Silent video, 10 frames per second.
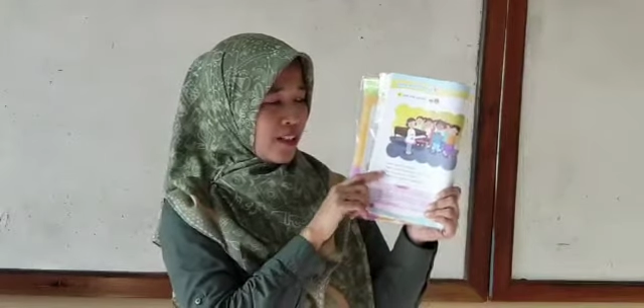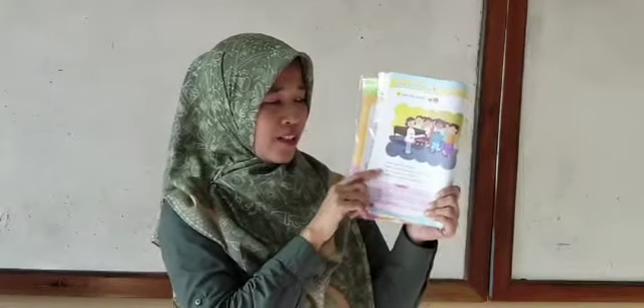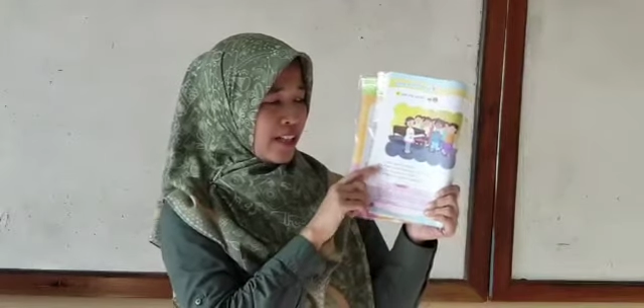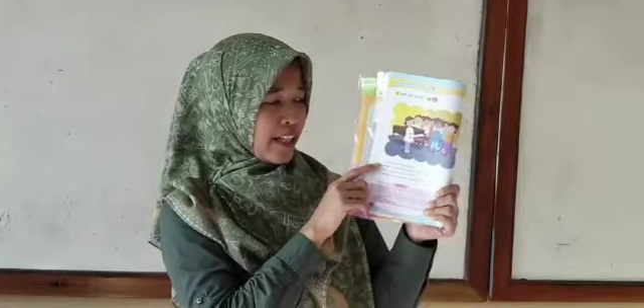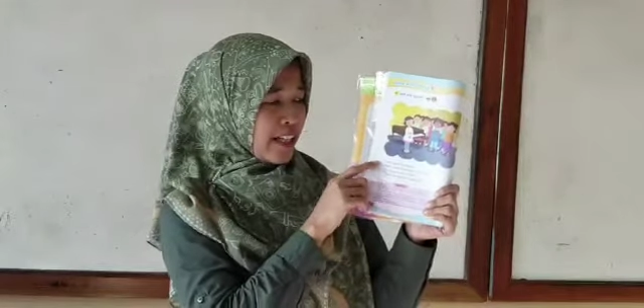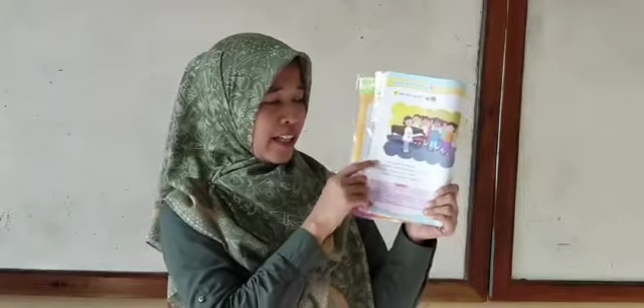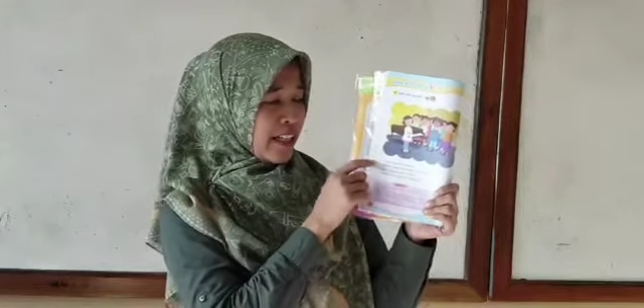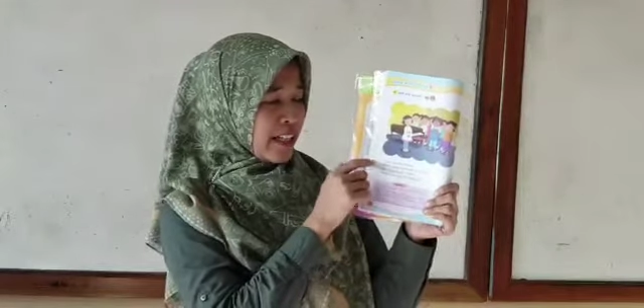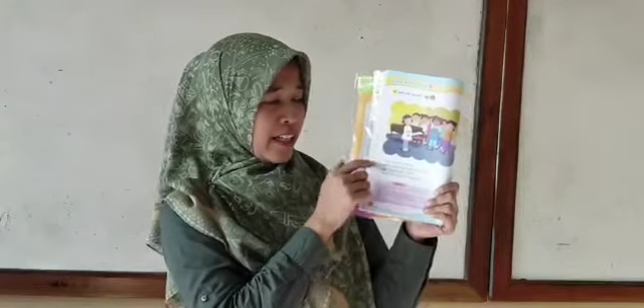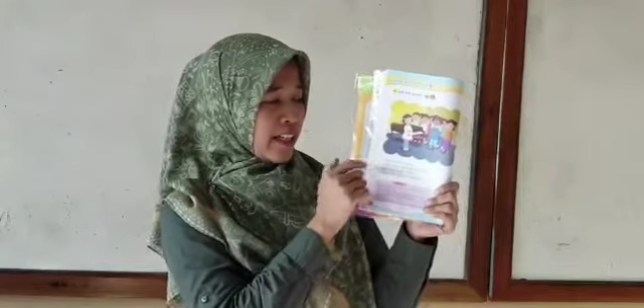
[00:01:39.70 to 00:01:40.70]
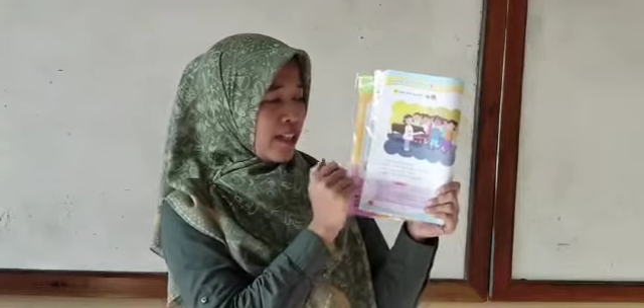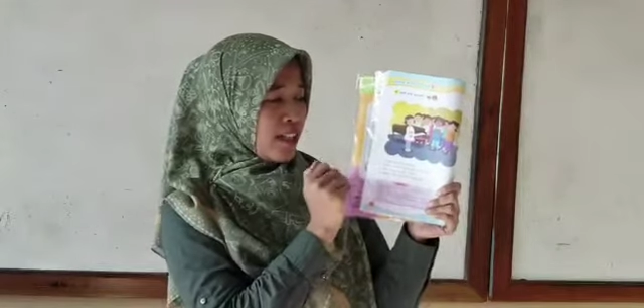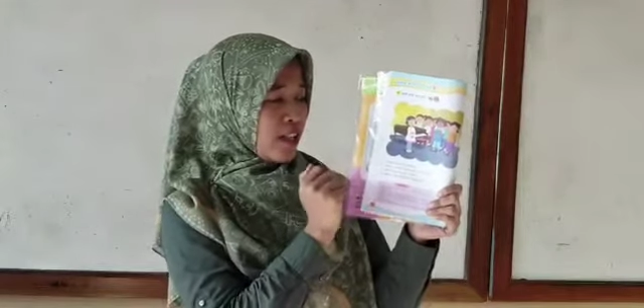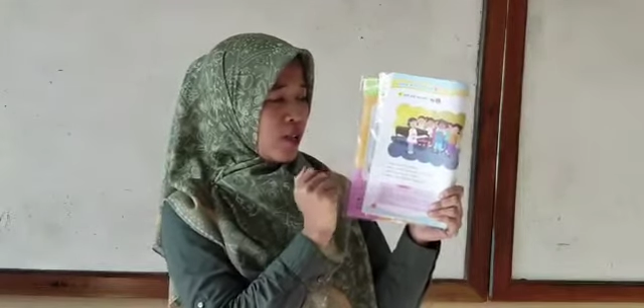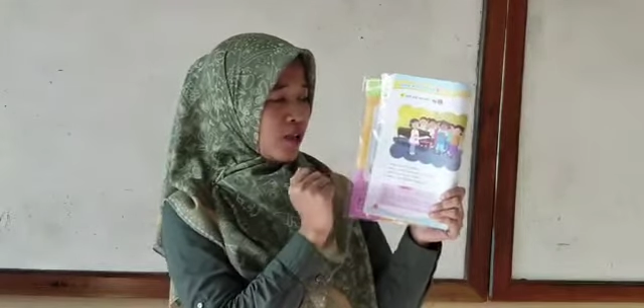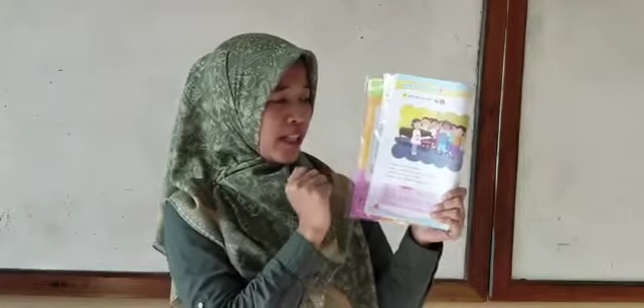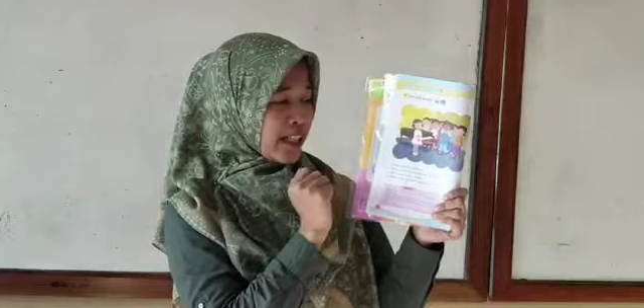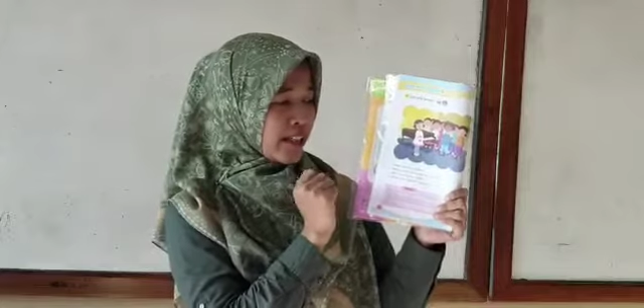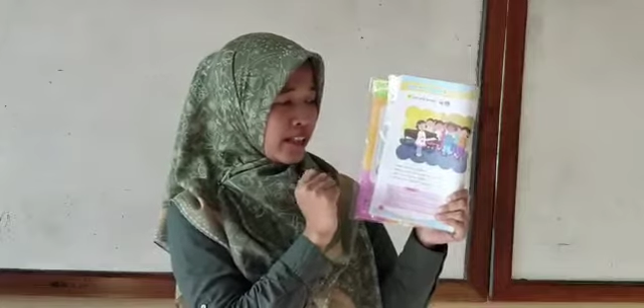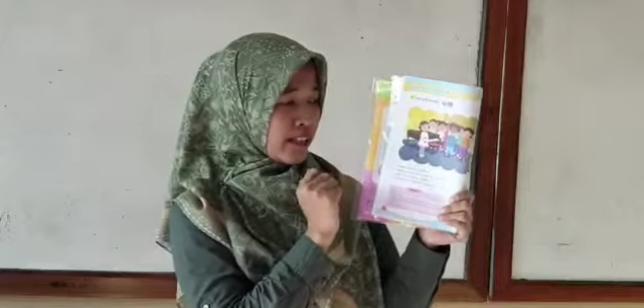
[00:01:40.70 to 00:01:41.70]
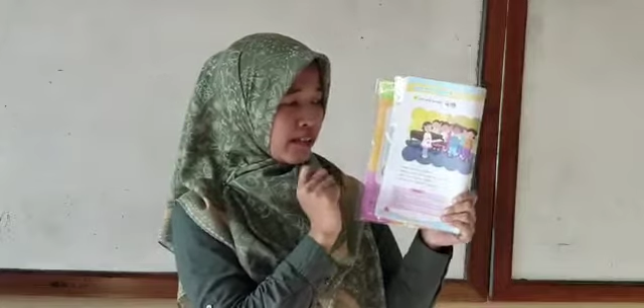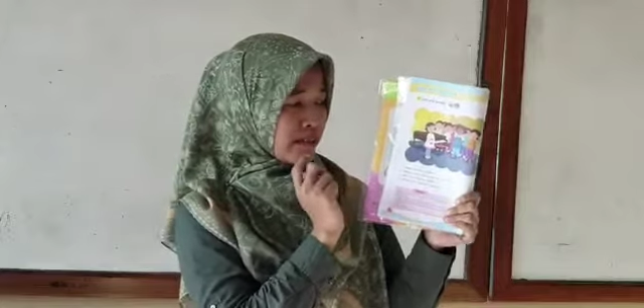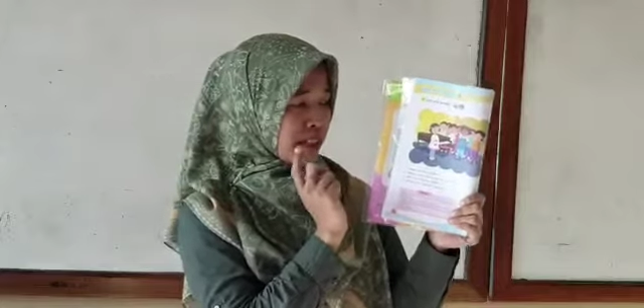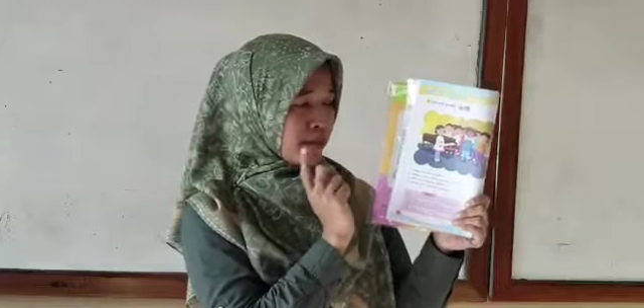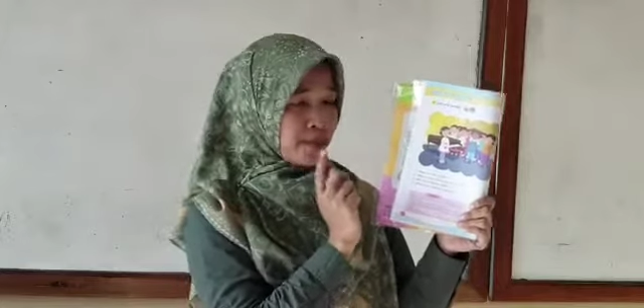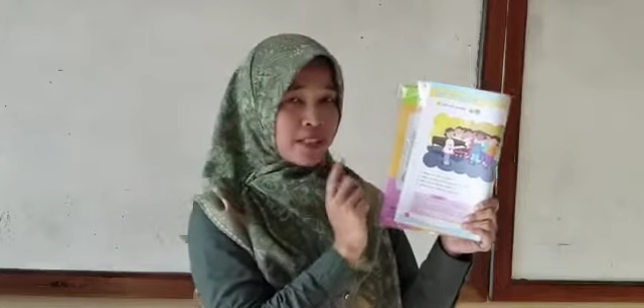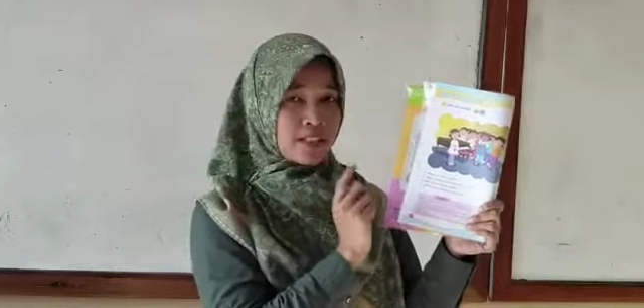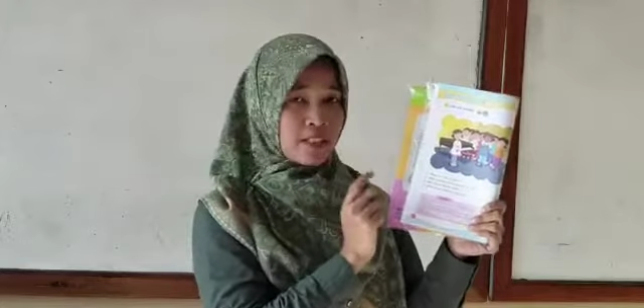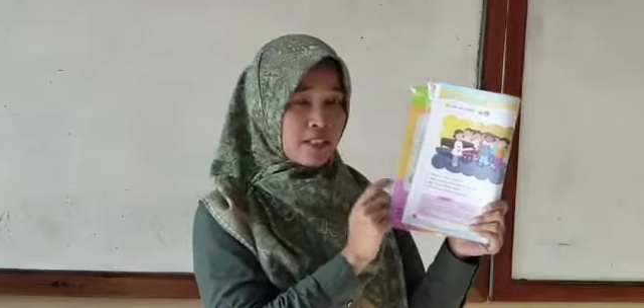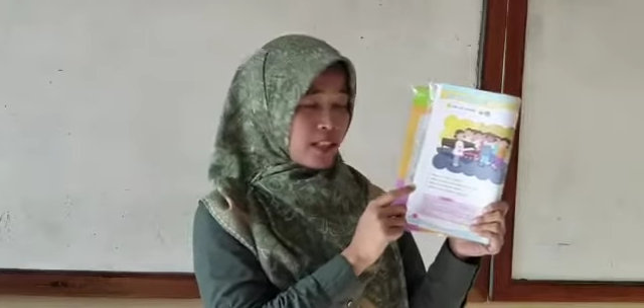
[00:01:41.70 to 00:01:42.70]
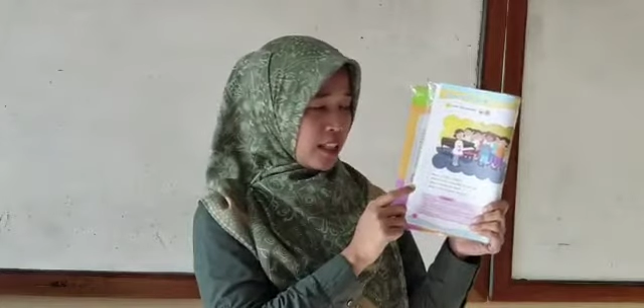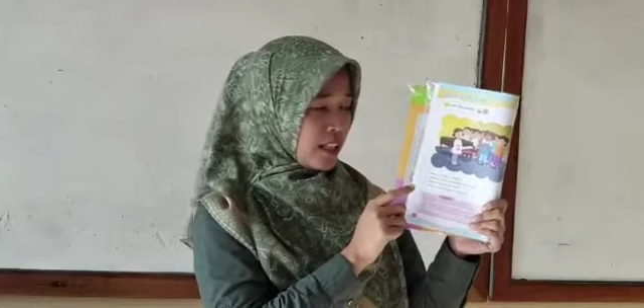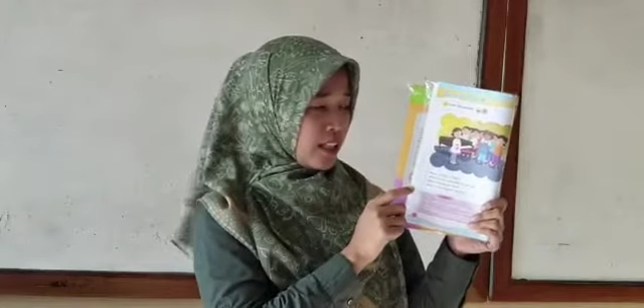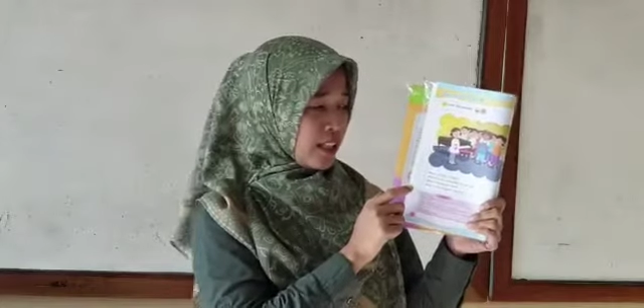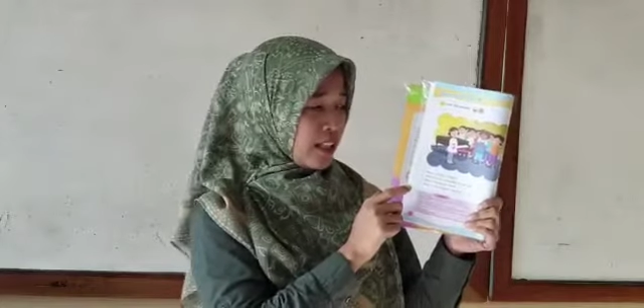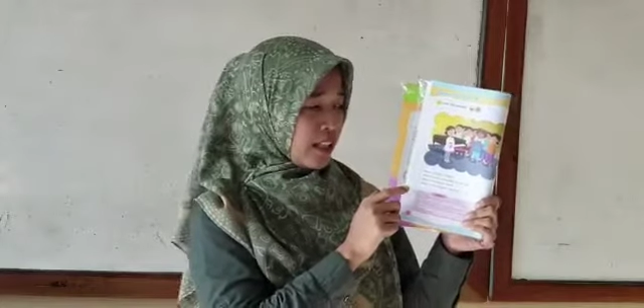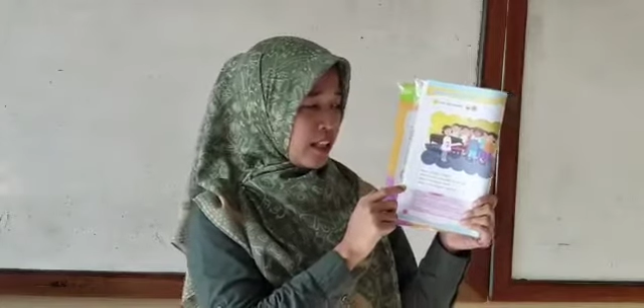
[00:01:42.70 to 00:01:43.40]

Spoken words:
Okay, look at the picture.